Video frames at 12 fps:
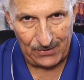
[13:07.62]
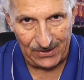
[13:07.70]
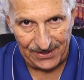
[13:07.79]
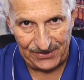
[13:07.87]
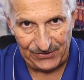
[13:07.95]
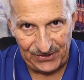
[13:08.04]
would
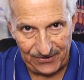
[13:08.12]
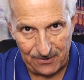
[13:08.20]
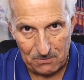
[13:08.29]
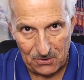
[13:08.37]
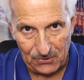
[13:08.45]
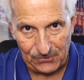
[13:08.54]
like to see their
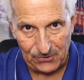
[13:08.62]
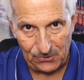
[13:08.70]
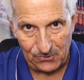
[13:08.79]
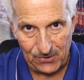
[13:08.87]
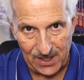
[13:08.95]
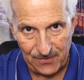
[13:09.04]
personal
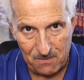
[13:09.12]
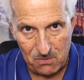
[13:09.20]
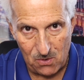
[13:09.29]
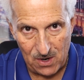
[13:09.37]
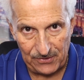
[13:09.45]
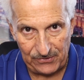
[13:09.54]
credit
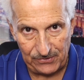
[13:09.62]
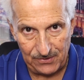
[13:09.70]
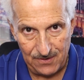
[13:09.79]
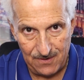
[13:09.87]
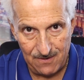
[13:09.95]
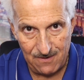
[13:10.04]
reports,
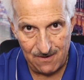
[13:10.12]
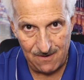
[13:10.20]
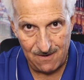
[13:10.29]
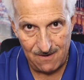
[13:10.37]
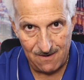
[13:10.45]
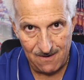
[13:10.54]

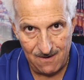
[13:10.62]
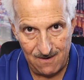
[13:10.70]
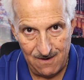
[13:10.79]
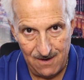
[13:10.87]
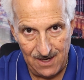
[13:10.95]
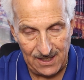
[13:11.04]

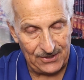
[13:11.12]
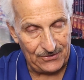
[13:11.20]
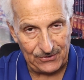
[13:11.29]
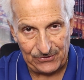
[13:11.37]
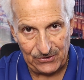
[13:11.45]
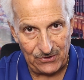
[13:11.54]
because
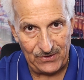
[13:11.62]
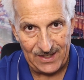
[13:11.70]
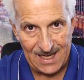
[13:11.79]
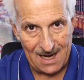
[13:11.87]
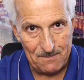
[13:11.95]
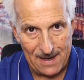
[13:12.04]
they're certainly
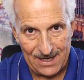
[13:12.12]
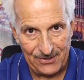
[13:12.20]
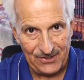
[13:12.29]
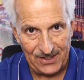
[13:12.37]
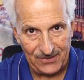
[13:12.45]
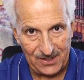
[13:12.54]
not
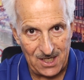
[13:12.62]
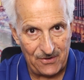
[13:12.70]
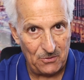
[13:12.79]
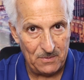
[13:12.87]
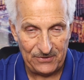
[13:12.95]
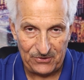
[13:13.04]
managing the
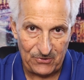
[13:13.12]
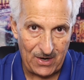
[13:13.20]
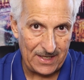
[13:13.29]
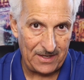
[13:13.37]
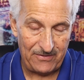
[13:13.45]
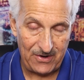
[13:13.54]
government's
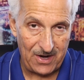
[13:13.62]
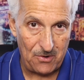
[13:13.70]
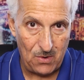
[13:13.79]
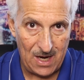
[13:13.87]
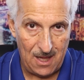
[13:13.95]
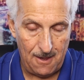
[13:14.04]
credit very
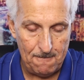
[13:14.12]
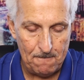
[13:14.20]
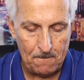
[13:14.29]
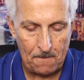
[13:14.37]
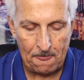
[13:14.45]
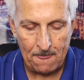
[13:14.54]
well.
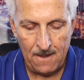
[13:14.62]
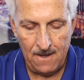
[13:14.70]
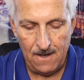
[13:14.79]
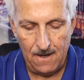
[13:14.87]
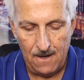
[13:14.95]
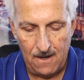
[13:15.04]

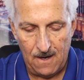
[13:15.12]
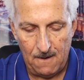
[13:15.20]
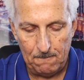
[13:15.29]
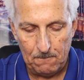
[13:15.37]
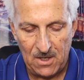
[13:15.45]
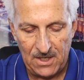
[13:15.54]

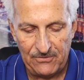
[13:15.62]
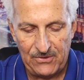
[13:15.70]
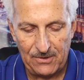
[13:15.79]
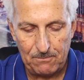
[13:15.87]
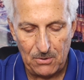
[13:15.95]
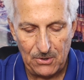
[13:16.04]
And if
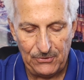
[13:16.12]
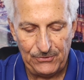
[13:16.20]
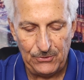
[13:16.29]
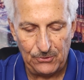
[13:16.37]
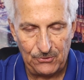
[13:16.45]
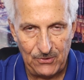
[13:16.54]
their
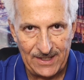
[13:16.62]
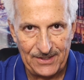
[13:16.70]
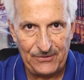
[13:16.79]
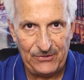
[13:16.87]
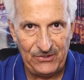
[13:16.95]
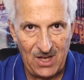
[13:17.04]
personal
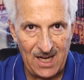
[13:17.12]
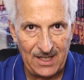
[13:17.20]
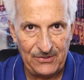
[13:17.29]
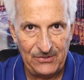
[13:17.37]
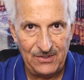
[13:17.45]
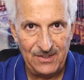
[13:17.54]
credit
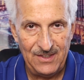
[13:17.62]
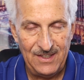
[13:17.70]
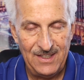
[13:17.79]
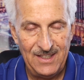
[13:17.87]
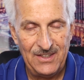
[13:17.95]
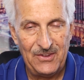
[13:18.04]
sucks,
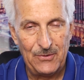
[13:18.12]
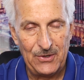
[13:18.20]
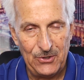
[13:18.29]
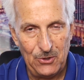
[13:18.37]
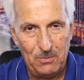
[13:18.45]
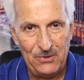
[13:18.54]
they're
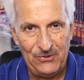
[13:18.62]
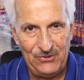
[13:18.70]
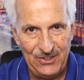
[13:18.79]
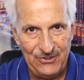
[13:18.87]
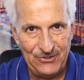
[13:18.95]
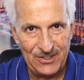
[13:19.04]
in no
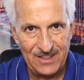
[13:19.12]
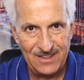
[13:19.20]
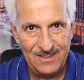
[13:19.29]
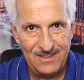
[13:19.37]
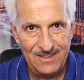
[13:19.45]
position